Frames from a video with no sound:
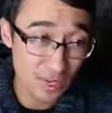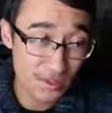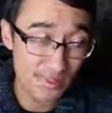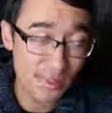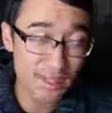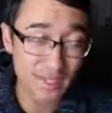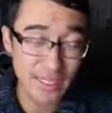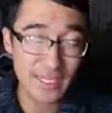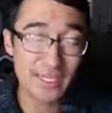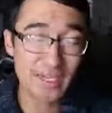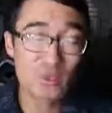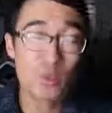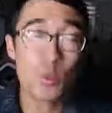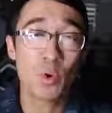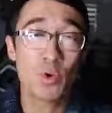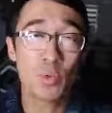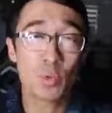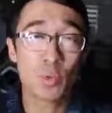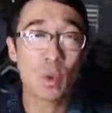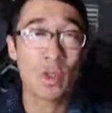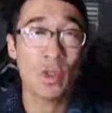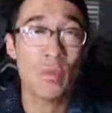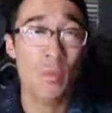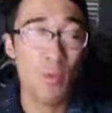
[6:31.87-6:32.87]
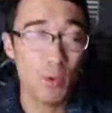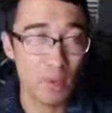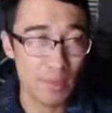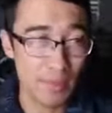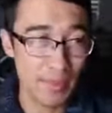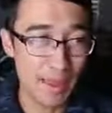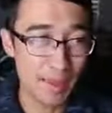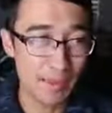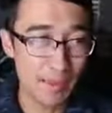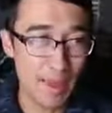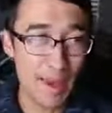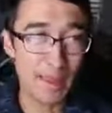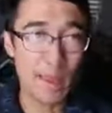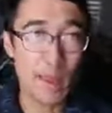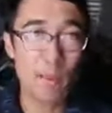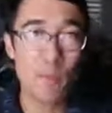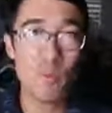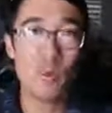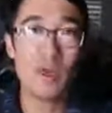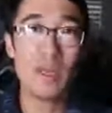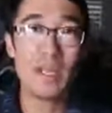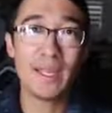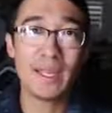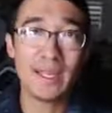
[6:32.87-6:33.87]
I mean, it's worth well more than that, but I'm
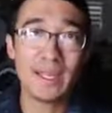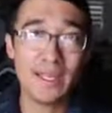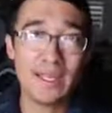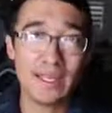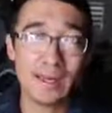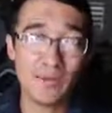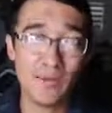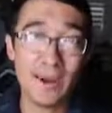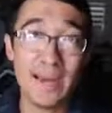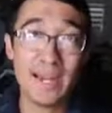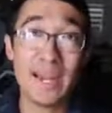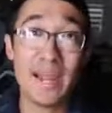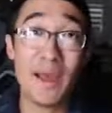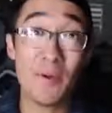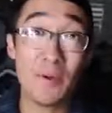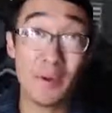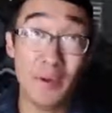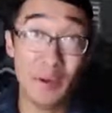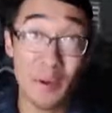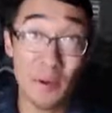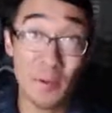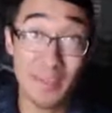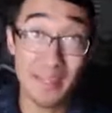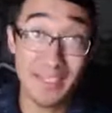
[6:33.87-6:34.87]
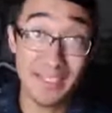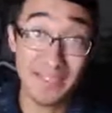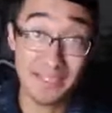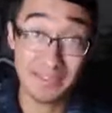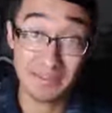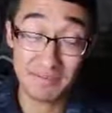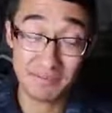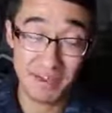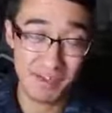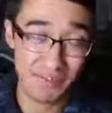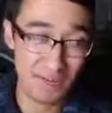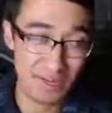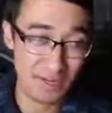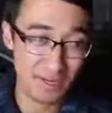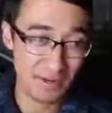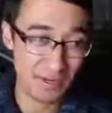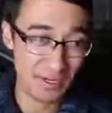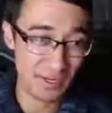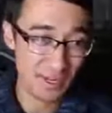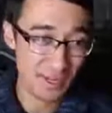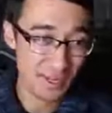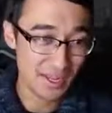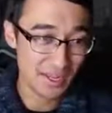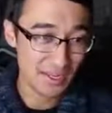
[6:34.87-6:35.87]
willing right now to go at least
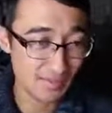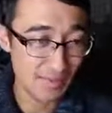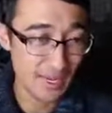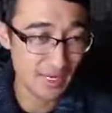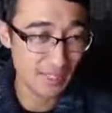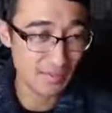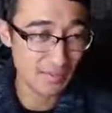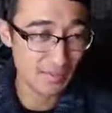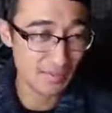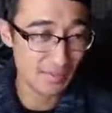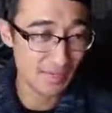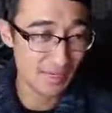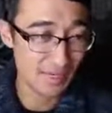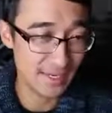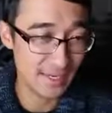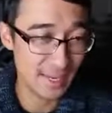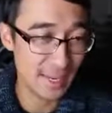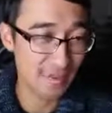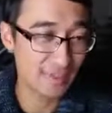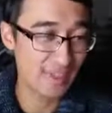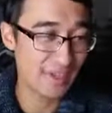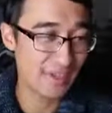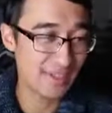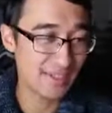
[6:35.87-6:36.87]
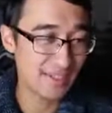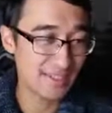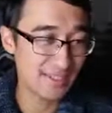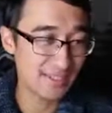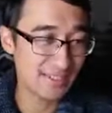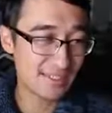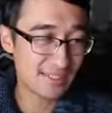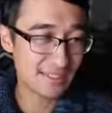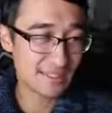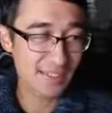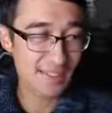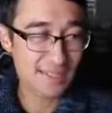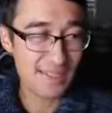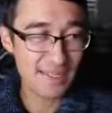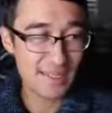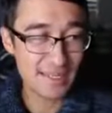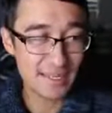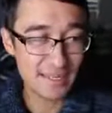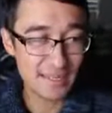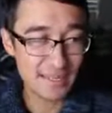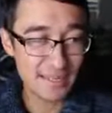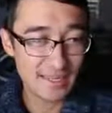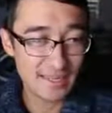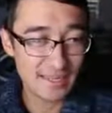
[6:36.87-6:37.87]
500. Maximum bid, I'm gonna
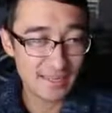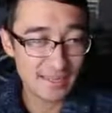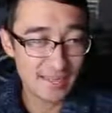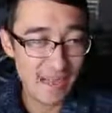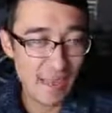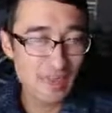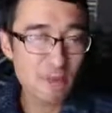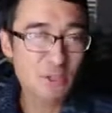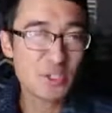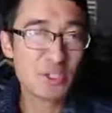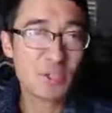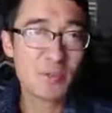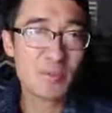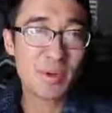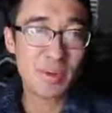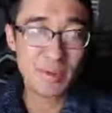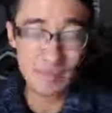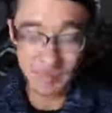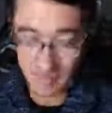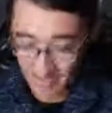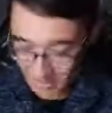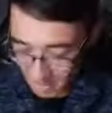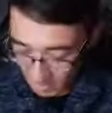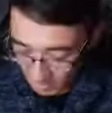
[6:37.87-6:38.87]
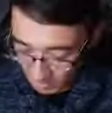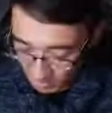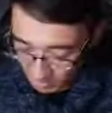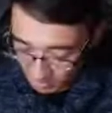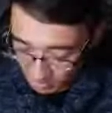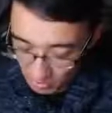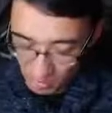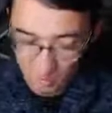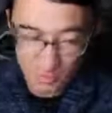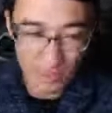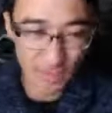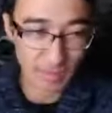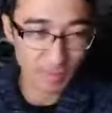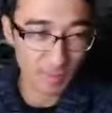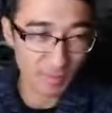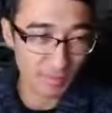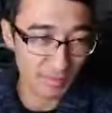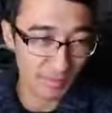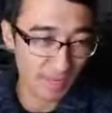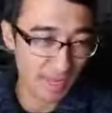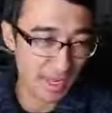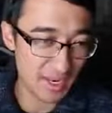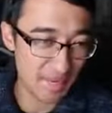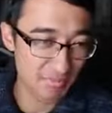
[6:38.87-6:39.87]
show my bid. I'm gonna go 300
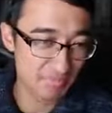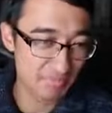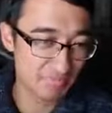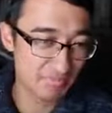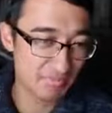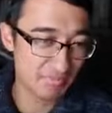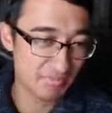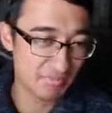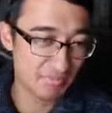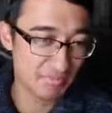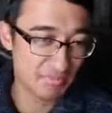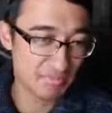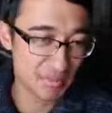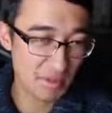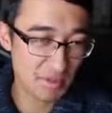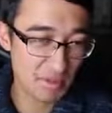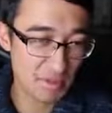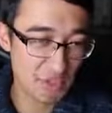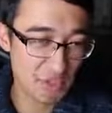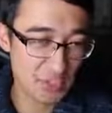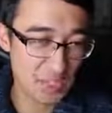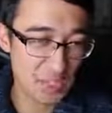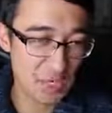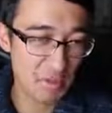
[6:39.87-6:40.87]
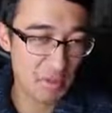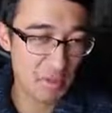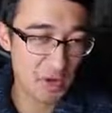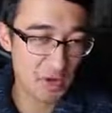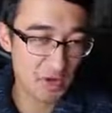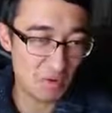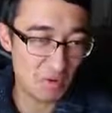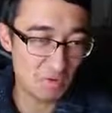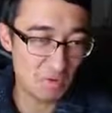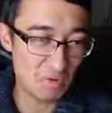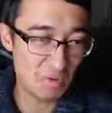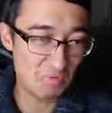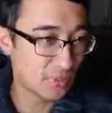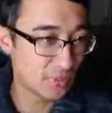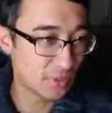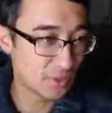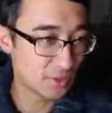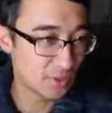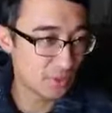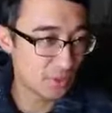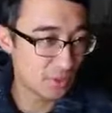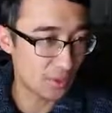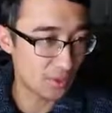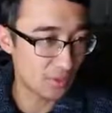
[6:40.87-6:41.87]
flat. I'm gonna just let them know.
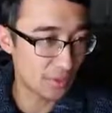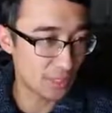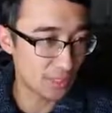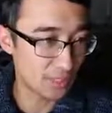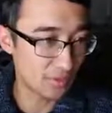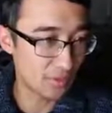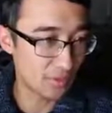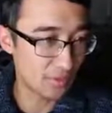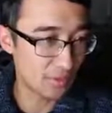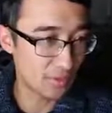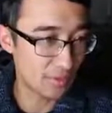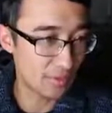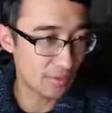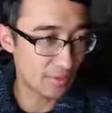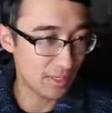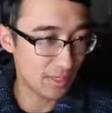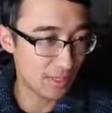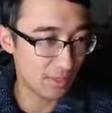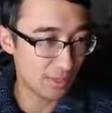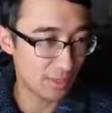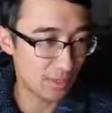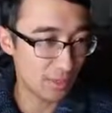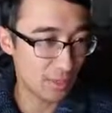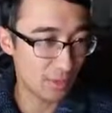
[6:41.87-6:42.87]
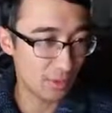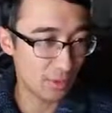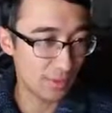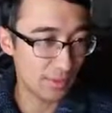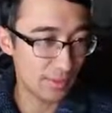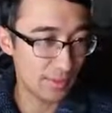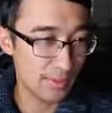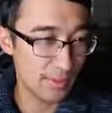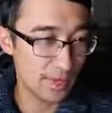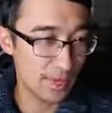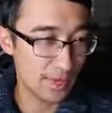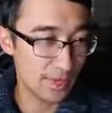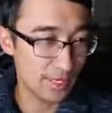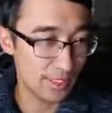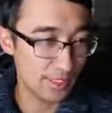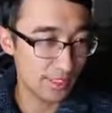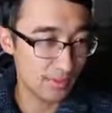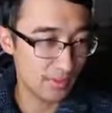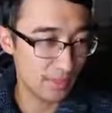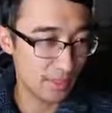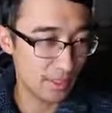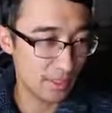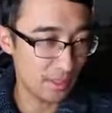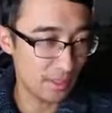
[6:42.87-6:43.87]
So thanks for the bid. You are currently the
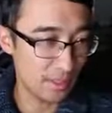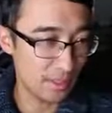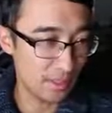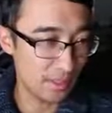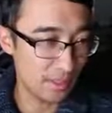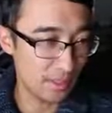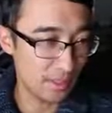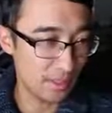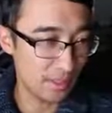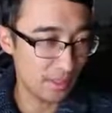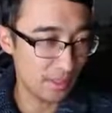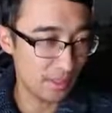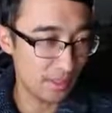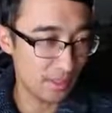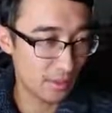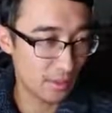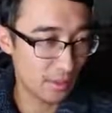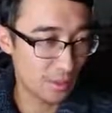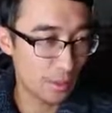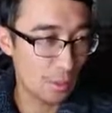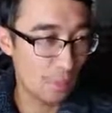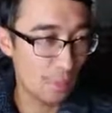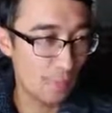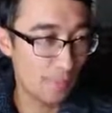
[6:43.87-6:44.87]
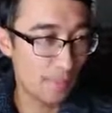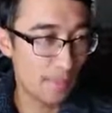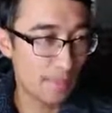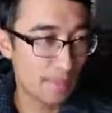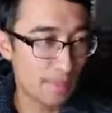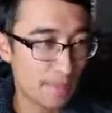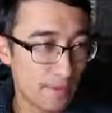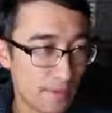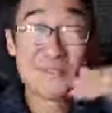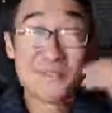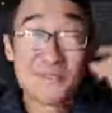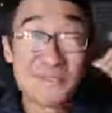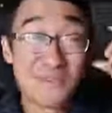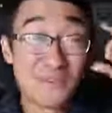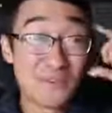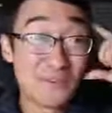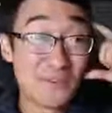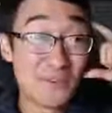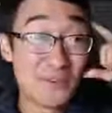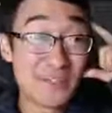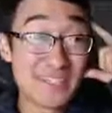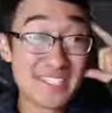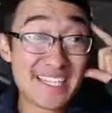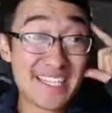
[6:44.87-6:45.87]
highest bidder. Cool.
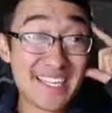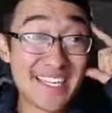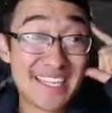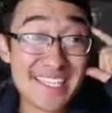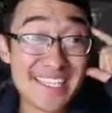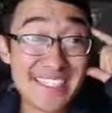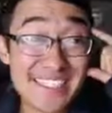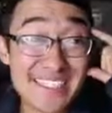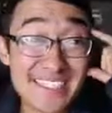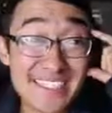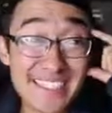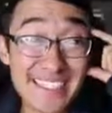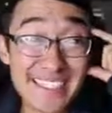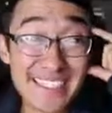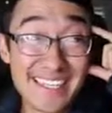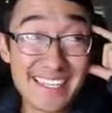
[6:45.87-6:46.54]
4 seconds.